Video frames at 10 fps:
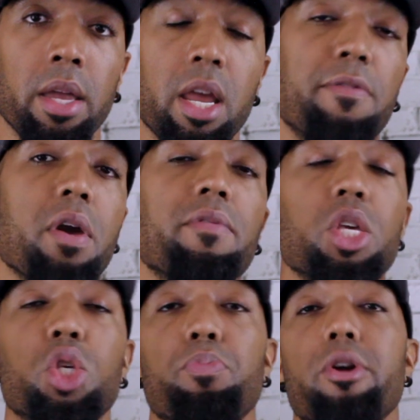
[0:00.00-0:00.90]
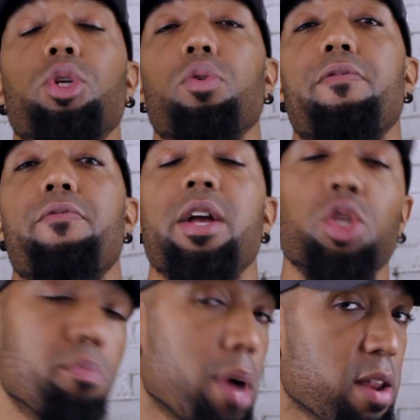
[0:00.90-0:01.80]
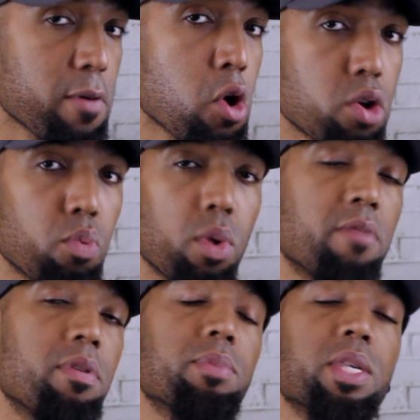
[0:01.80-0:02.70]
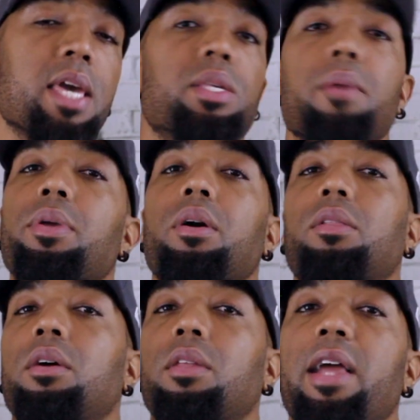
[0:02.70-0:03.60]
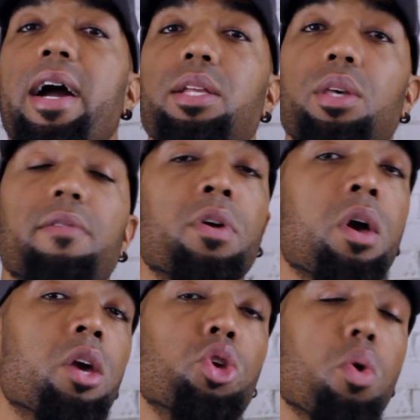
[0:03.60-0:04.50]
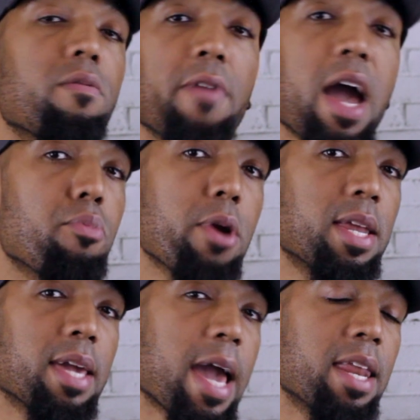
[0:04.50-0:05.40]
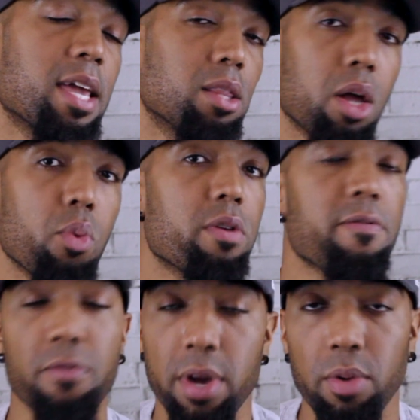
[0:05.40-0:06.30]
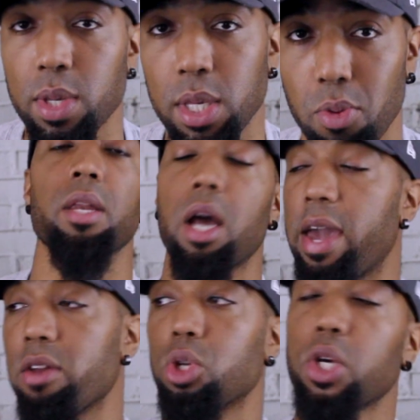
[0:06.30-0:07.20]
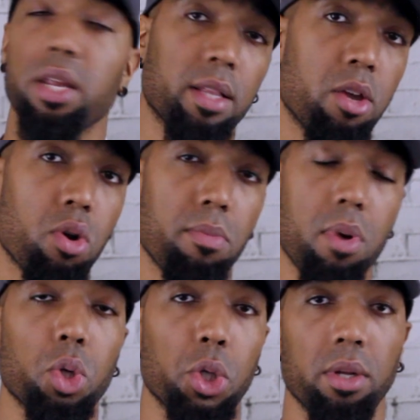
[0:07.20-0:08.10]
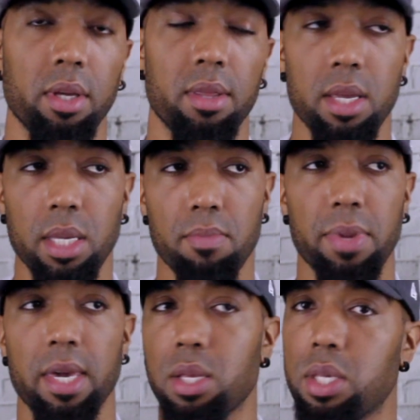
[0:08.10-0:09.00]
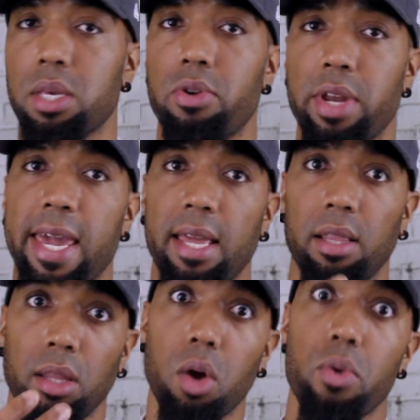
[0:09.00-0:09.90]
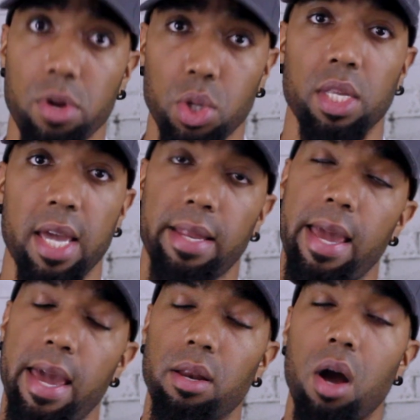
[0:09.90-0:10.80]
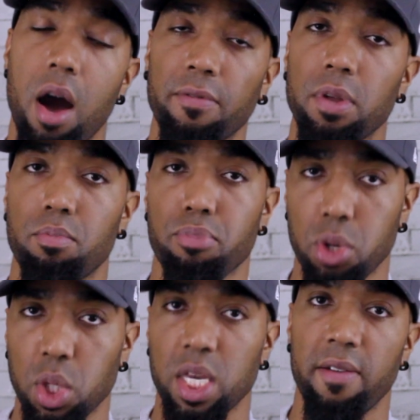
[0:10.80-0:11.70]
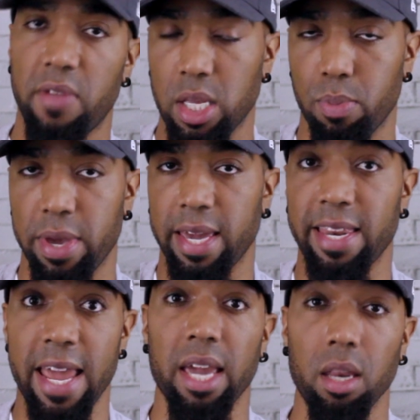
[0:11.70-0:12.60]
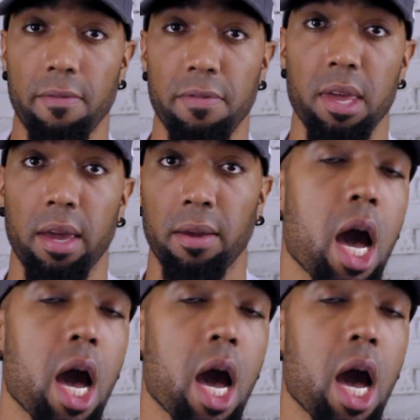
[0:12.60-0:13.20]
Now, if you have any spiritual friends, you might have heard one of them say something along the lines of, you're vibrating at a lower frequency. Now, energetically or emotionally, this can be considered a lowered state and often perceived as being a negative thing.